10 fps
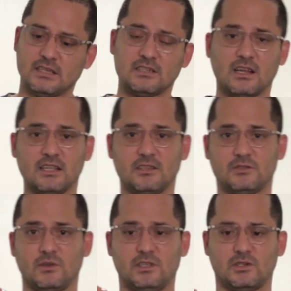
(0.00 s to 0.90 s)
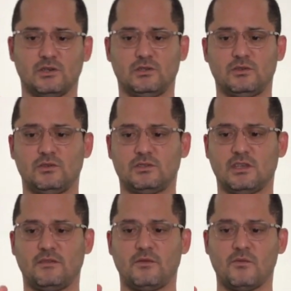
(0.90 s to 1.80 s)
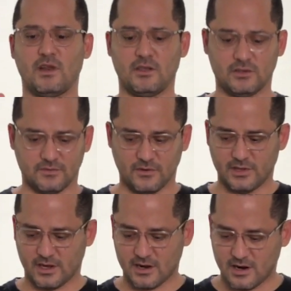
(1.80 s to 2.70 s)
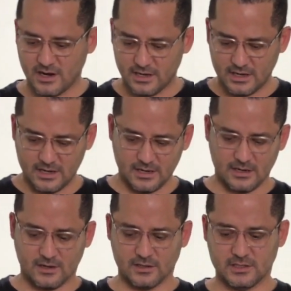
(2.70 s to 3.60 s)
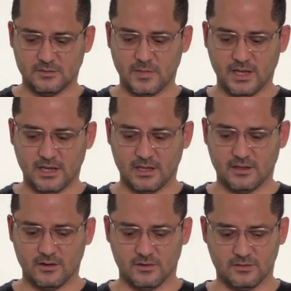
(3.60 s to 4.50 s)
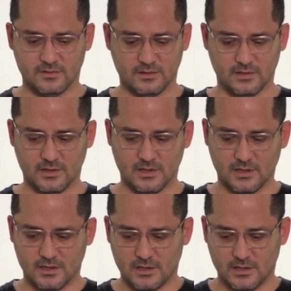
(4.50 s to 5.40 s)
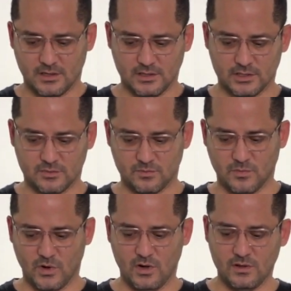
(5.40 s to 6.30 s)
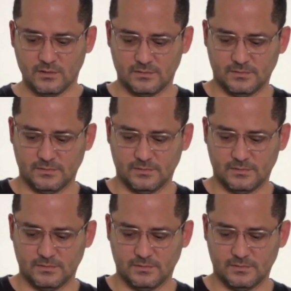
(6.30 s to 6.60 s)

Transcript: Actually, this one is good to use it if you want to use for the car, because it's very, you know, small.